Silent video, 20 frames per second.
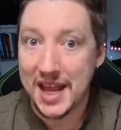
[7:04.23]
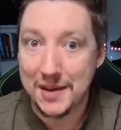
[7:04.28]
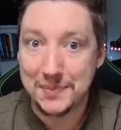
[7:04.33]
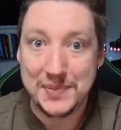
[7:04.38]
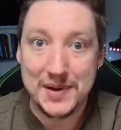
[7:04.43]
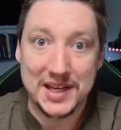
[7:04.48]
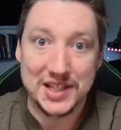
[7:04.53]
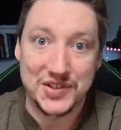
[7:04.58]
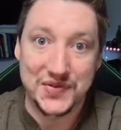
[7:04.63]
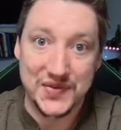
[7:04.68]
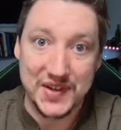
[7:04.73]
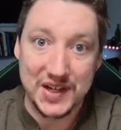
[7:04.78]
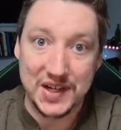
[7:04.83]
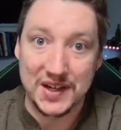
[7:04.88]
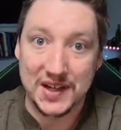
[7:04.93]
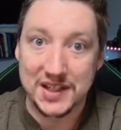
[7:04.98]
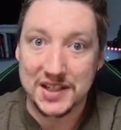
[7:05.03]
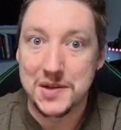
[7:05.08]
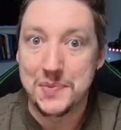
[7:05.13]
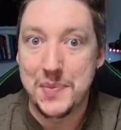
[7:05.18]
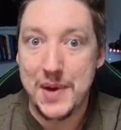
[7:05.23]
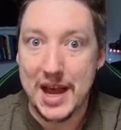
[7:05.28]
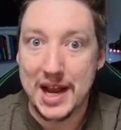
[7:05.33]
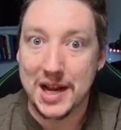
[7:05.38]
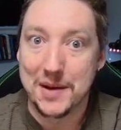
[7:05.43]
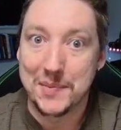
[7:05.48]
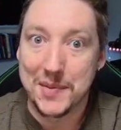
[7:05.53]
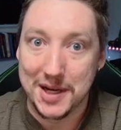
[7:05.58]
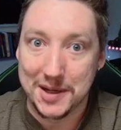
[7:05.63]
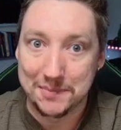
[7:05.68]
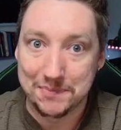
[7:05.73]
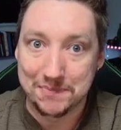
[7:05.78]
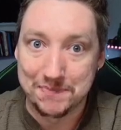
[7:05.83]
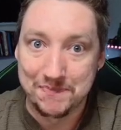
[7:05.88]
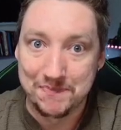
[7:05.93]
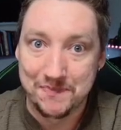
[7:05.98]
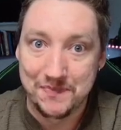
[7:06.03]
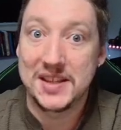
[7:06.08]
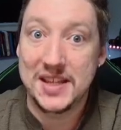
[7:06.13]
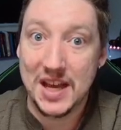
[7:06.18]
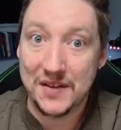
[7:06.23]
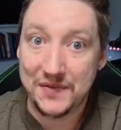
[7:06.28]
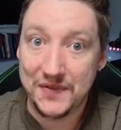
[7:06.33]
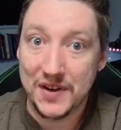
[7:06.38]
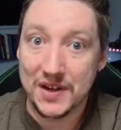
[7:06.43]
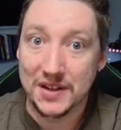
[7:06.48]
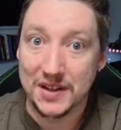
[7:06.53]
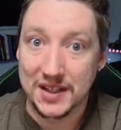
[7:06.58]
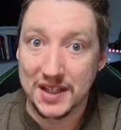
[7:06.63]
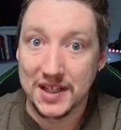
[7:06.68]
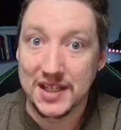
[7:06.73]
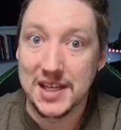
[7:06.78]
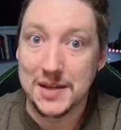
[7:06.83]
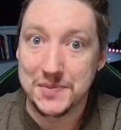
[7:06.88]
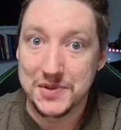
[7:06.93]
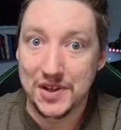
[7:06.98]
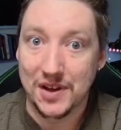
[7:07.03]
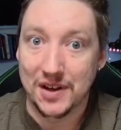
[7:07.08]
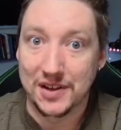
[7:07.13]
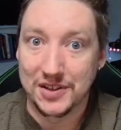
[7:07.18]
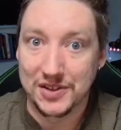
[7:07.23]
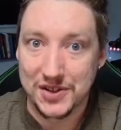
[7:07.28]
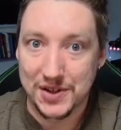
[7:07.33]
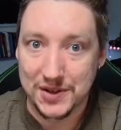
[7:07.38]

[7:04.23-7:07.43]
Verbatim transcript: Apex variant to back them up. Definitely keeps you on your